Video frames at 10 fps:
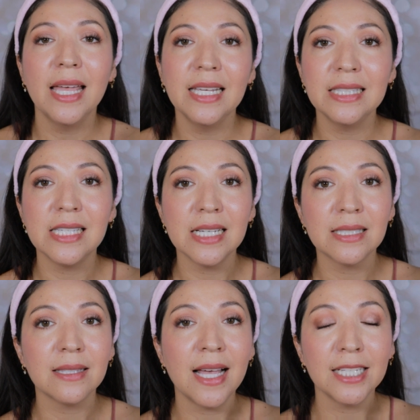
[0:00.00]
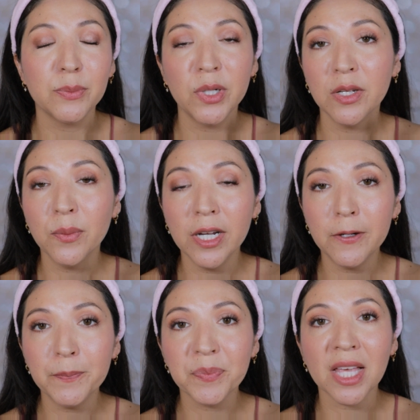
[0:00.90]
and it does last pretty
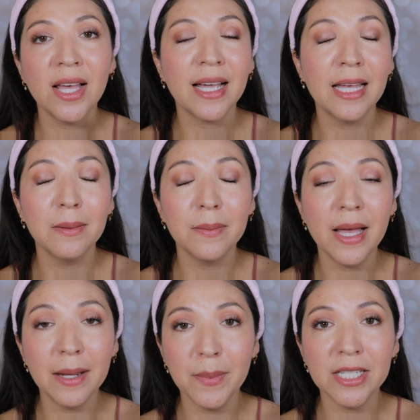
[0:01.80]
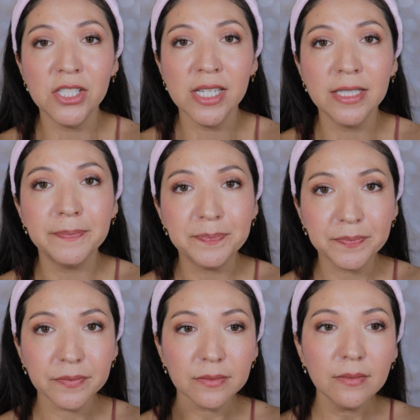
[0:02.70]
well. Like I had mentioned,
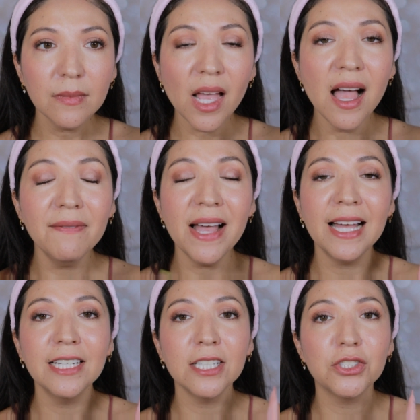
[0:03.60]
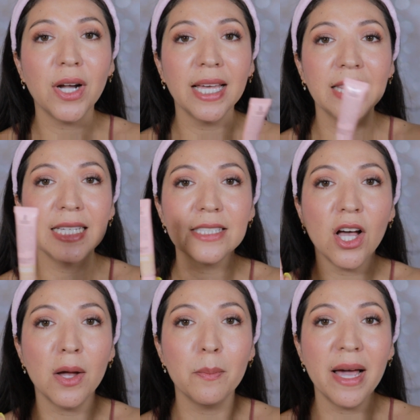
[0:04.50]
I've tried these
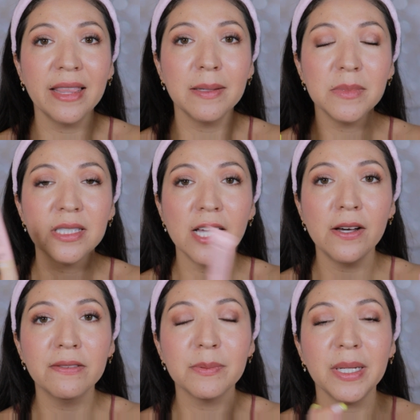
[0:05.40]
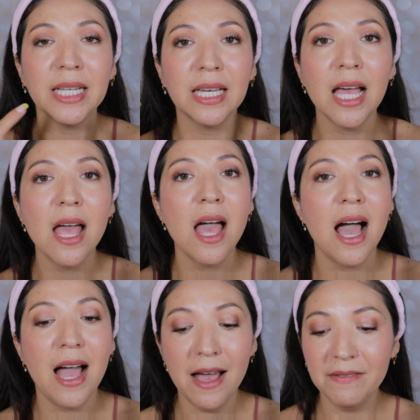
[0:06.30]
on by themselves, meaning
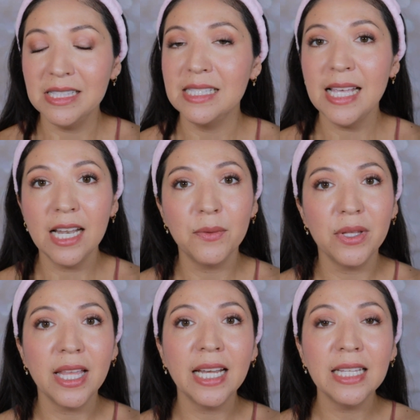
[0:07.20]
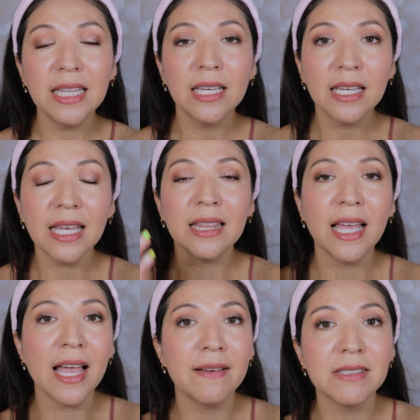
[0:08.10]
I haven't set it with anything, and
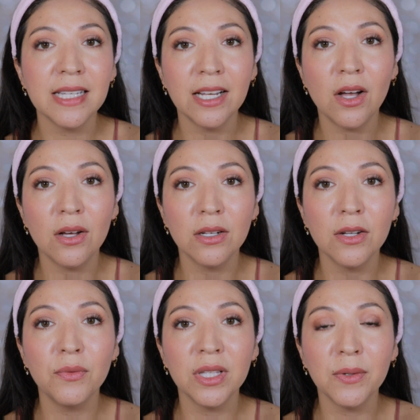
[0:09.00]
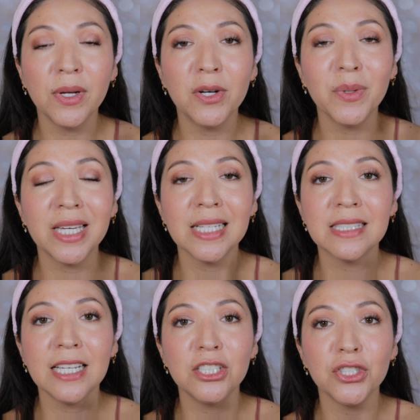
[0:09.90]
they have stayed on really well because
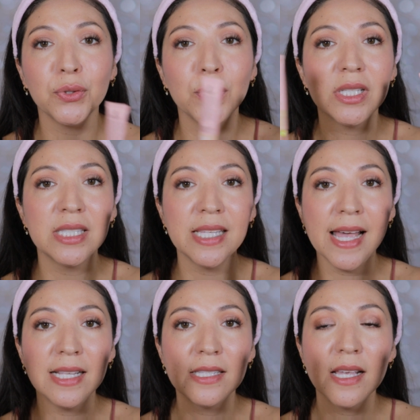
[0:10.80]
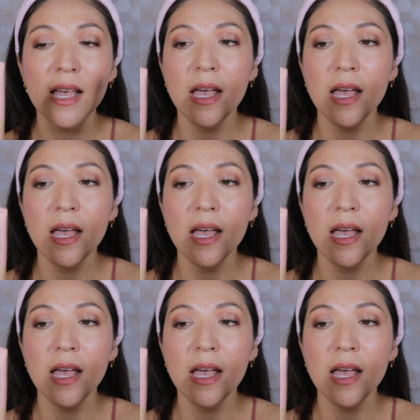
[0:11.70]
they do set,